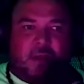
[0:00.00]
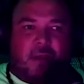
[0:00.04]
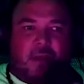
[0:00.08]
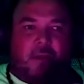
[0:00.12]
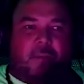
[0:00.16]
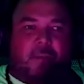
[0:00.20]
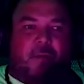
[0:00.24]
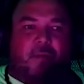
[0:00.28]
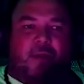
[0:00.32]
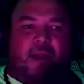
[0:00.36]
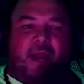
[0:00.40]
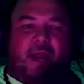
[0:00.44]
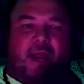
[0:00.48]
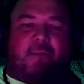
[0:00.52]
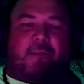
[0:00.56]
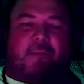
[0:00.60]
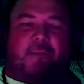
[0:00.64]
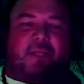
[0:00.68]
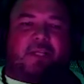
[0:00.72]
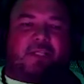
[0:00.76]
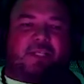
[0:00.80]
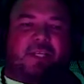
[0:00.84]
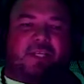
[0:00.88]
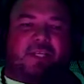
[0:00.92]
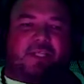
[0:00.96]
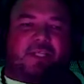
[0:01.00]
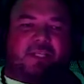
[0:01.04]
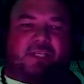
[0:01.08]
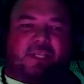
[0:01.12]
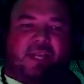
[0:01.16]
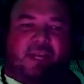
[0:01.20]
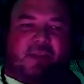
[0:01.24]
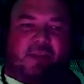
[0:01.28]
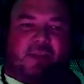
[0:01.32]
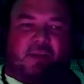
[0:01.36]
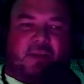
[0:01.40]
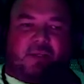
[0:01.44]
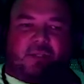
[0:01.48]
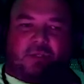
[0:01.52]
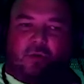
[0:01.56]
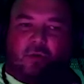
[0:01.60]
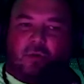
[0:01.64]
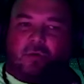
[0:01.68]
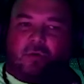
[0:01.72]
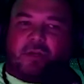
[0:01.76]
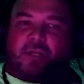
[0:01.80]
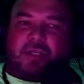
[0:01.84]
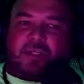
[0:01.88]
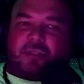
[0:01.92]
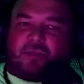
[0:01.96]
But what happens is that there's
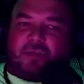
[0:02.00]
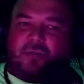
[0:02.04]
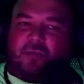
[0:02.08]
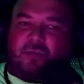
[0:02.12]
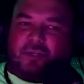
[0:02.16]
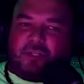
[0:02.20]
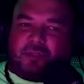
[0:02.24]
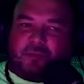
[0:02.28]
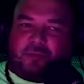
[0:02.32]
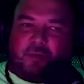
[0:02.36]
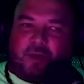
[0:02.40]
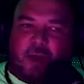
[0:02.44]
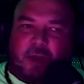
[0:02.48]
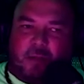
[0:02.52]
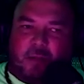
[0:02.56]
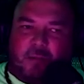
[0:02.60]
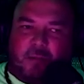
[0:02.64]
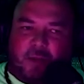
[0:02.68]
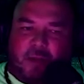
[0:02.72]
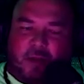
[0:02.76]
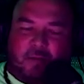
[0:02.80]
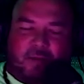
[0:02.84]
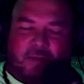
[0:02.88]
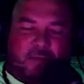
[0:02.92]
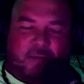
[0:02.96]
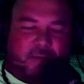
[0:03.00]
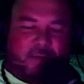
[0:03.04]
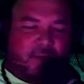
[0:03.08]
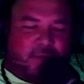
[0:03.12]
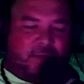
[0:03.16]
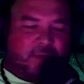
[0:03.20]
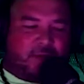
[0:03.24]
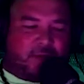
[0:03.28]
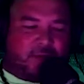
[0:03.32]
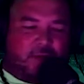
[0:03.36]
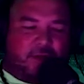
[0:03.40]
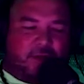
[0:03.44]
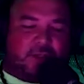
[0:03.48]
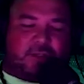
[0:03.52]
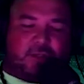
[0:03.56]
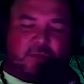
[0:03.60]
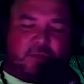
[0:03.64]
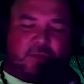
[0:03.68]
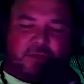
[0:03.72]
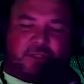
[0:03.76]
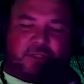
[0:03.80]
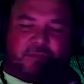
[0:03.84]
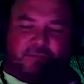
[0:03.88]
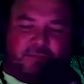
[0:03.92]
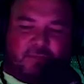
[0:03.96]
only so much there's only so
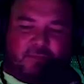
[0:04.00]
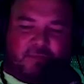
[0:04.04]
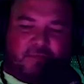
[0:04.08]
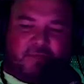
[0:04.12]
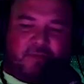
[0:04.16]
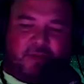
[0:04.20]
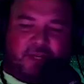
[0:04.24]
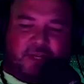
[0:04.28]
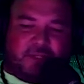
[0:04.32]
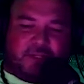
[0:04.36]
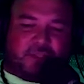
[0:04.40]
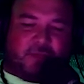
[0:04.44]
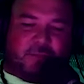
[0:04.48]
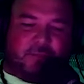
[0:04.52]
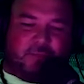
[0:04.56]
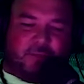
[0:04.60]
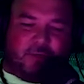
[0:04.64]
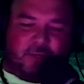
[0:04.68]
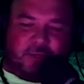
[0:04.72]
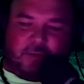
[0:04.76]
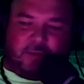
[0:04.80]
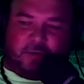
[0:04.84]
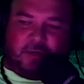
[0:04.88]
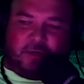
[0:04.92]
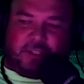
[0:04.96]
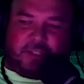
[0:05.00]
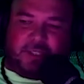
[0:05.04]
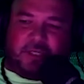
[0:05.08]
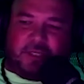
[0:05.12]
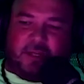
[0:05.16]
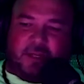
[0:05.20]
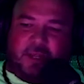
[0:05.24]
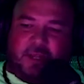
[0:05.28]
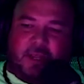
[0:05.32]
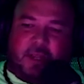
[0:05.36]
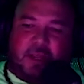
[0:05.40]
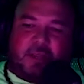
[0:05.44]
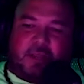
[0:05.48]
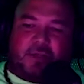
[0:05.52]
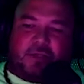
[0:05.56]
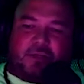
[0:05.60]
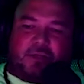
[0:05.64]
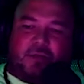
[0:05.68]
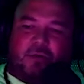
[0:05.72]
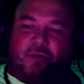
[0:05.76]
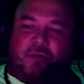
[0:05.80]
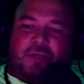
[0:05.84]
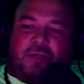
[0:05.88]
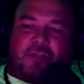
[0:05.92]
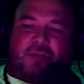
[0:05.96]
much funds to put towards it. There's
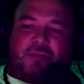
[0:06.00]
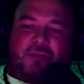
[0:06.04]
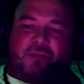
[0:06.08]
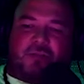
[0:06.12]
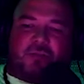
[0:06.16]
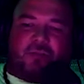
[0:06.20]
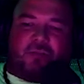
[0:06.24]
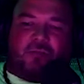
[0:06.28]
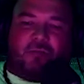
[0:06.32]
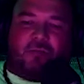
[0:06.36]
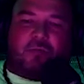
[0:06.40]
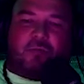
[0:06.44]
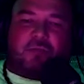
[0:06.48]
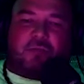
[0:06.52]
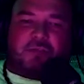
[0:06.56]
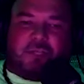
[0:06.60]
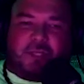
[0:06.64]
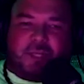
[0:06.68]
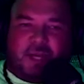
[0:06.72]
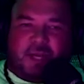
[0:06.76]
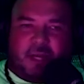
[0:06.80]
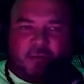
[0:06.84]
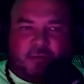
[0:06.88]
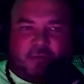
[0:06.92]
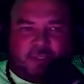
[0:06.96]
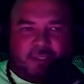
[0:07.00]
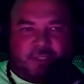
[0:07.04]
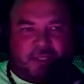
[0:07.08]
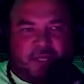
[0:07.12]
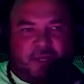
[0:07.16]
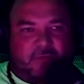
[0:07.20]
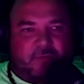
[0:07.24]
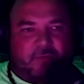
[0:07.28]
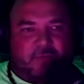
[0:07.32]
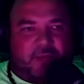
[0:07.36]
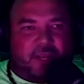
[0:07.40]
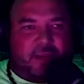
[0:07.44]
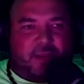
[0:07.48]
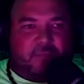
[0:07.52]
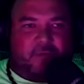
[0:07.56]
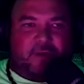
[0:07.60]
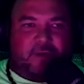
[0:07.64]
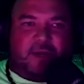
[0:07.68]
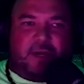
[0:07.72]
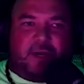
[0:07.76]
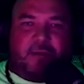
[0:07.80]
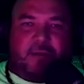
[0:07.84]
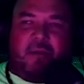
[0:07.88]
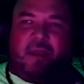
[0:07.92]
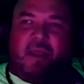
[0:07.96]
only so much rooms in the houses that we can
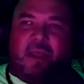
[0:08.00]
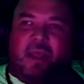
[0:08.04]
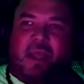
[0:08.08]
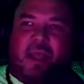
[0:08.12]
put up.